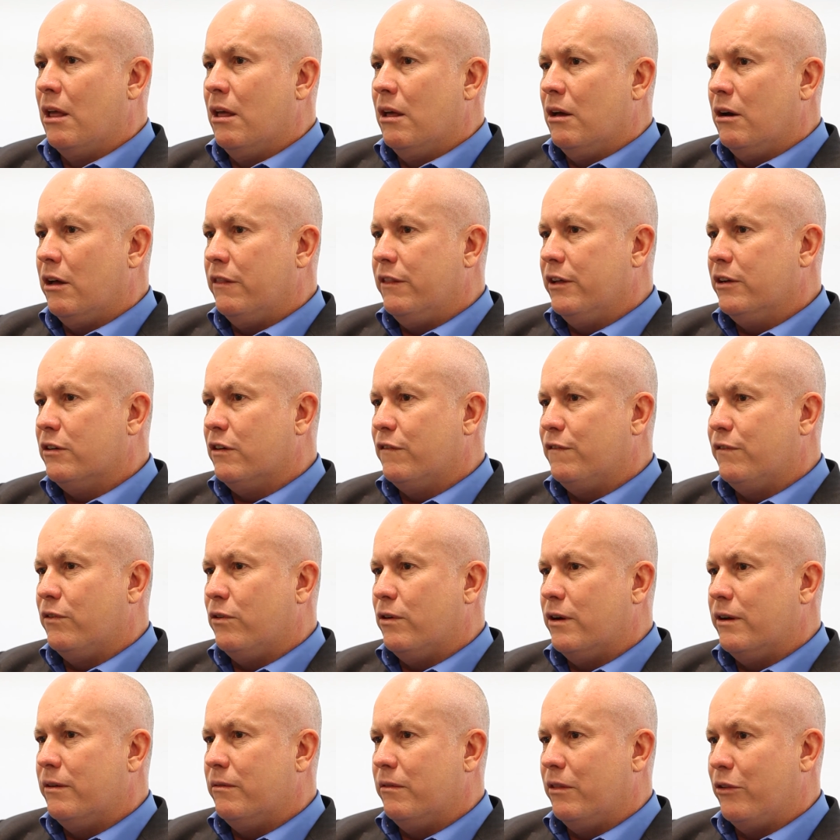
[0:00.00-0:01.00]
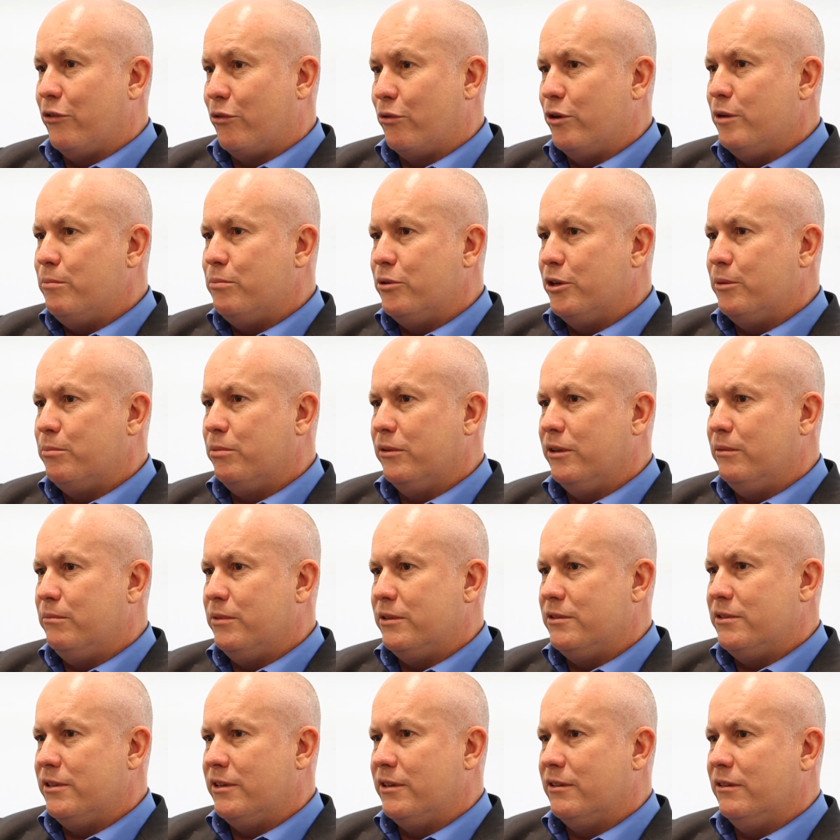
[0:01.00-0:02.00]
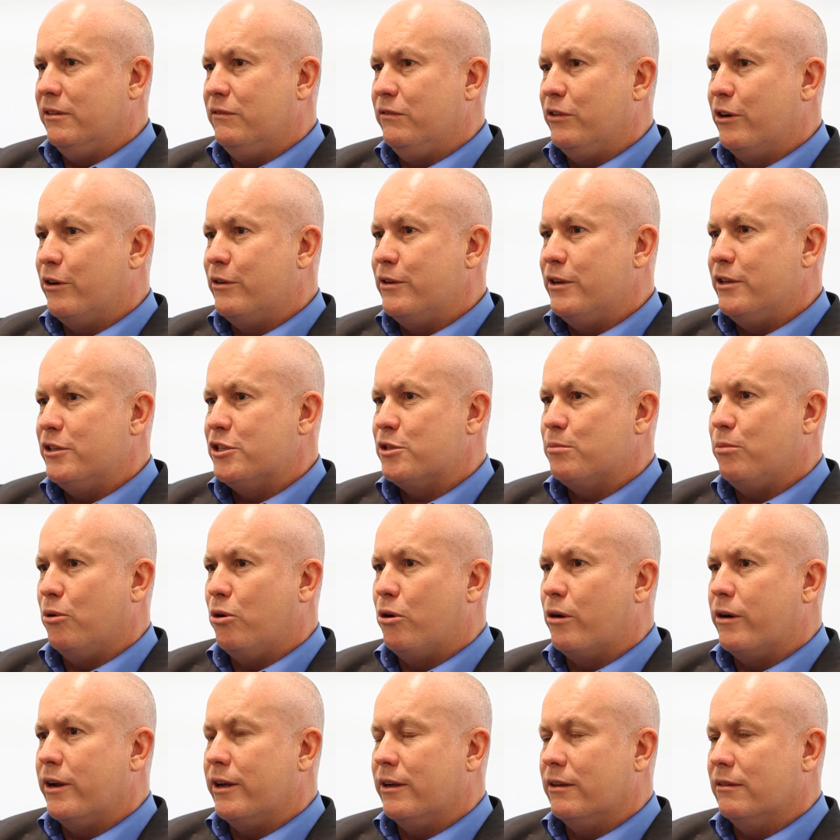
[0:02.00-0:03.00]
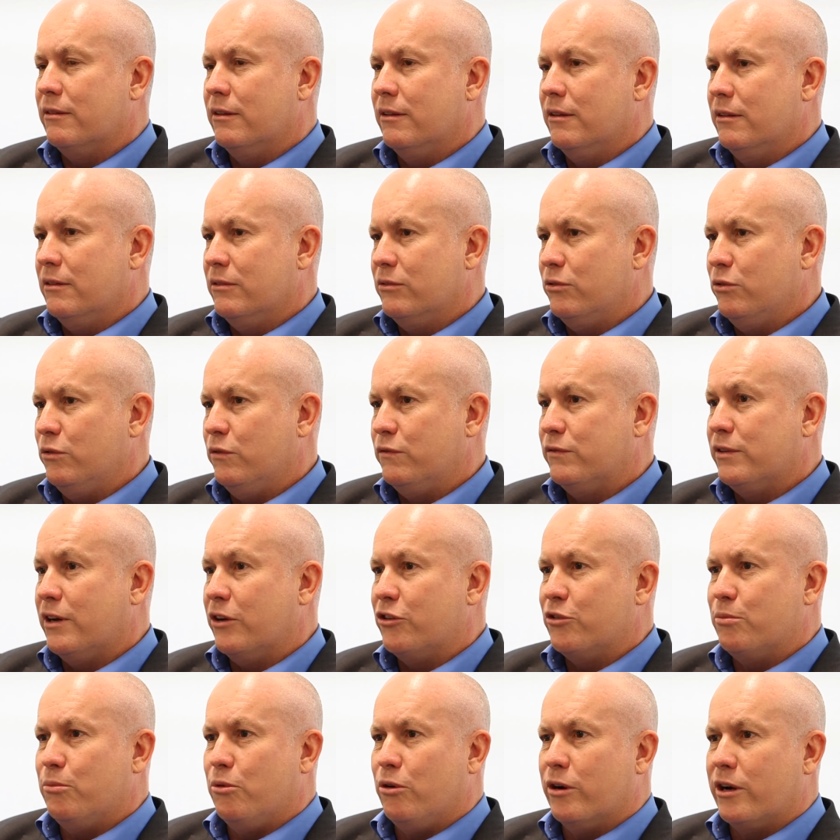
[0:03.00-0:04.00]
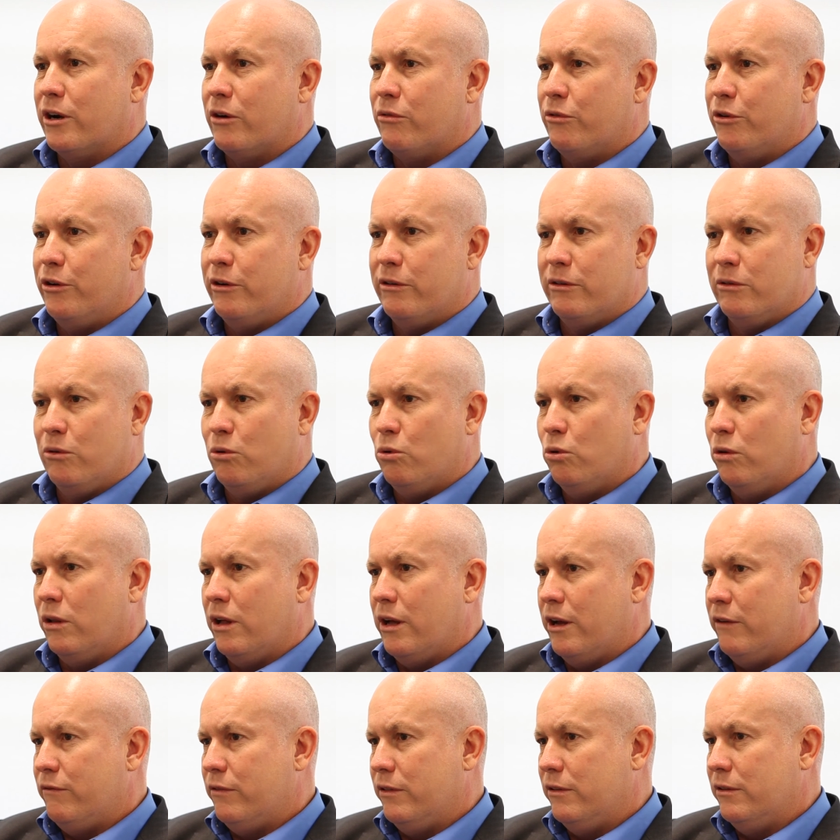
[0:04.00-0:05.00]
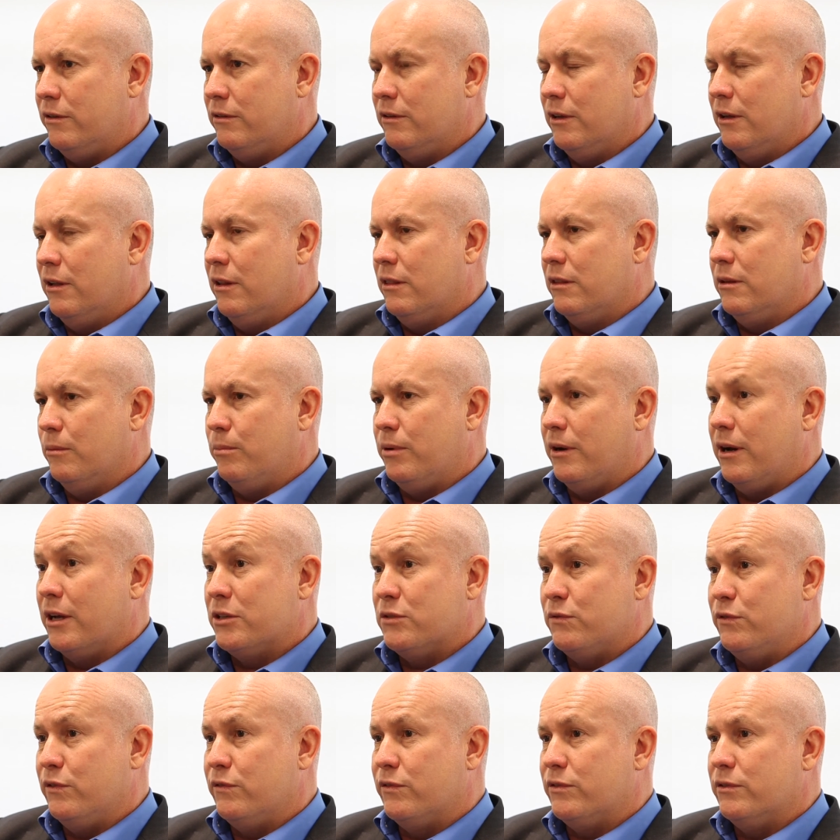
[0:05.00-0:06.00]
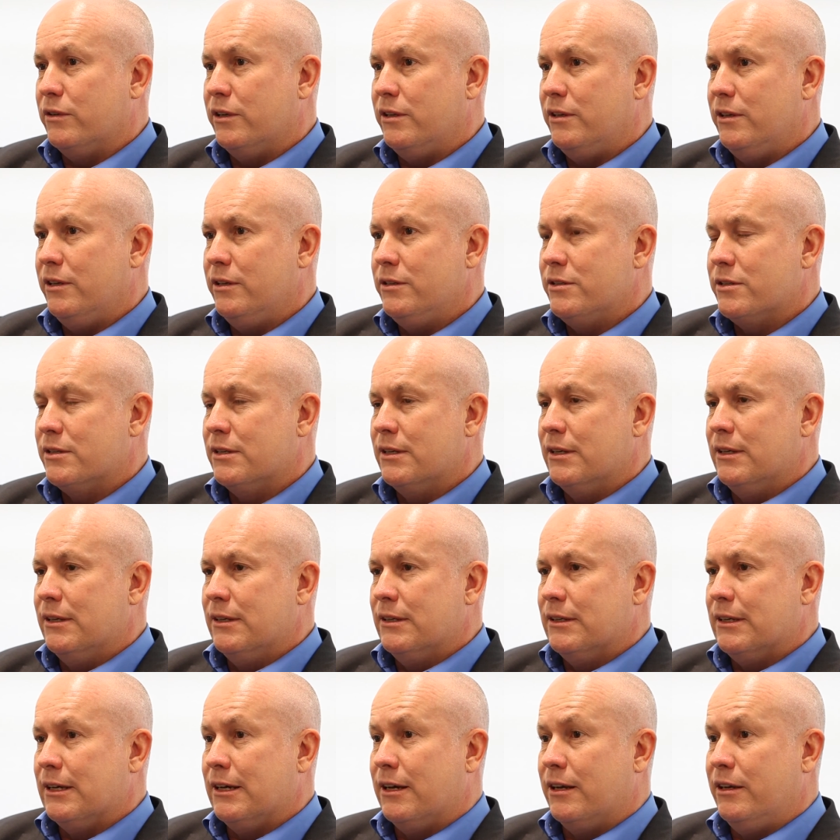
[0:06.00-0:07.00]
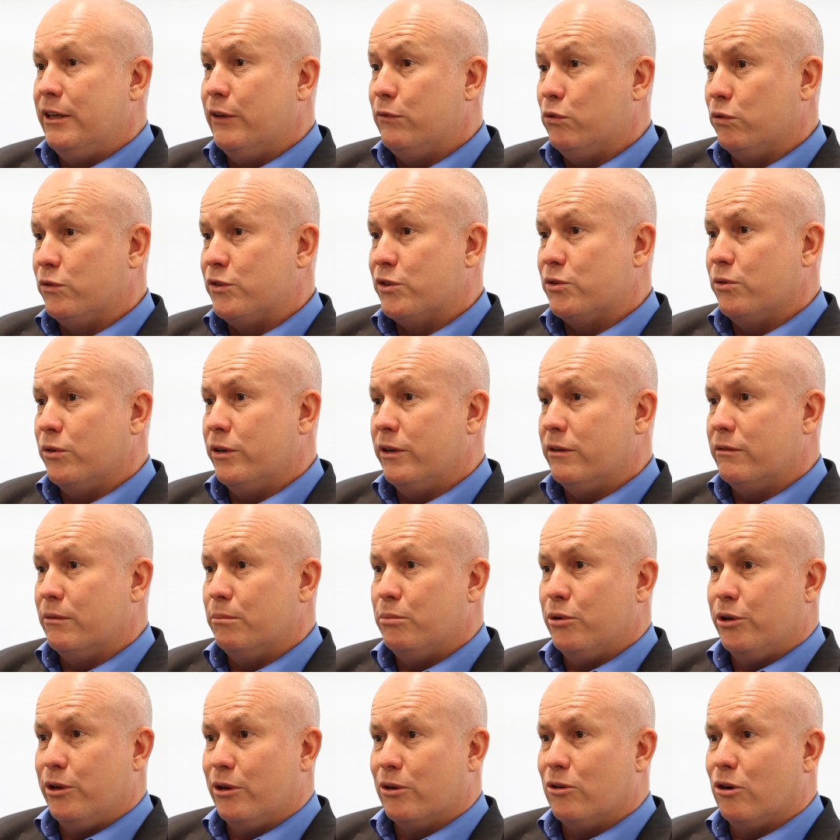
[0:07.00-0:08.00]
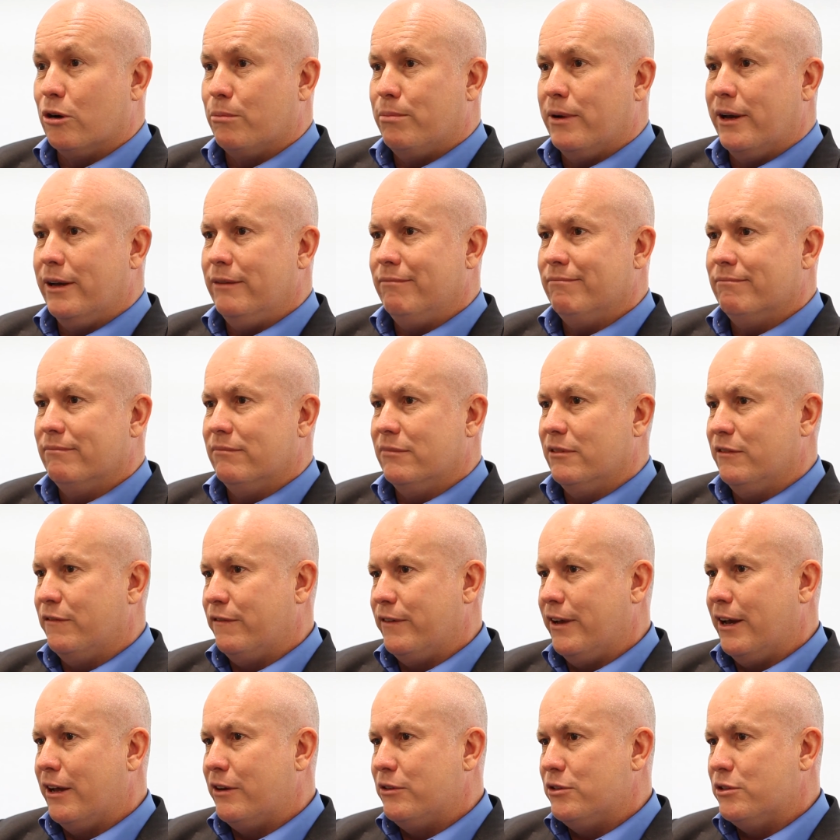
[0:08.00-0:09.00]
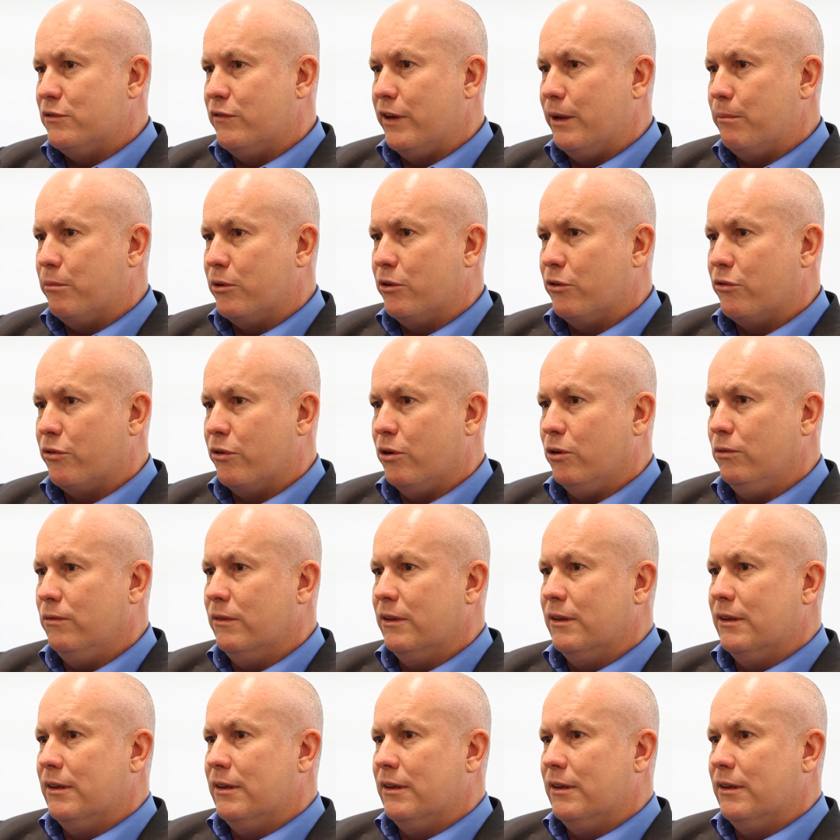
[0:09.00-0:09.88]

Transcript: I think I find 3 people in particular very inspiring who have touched my career all over the past 15 years. Neville Sawyer and Peter Cockbain, the founders of AMP Control.